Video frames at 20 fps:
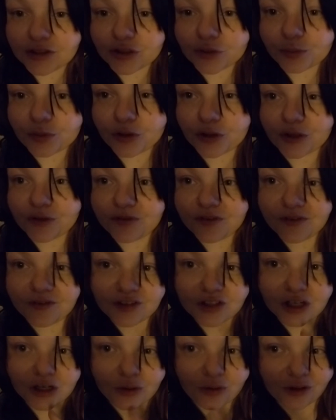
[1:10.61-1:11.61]
to the point of
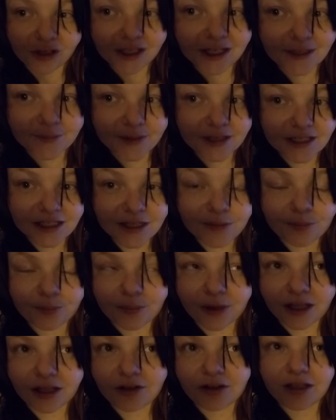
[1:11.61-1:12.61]
even trying to organize my sleep
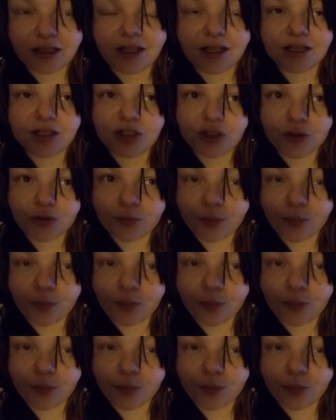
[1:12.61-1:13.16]
by looking into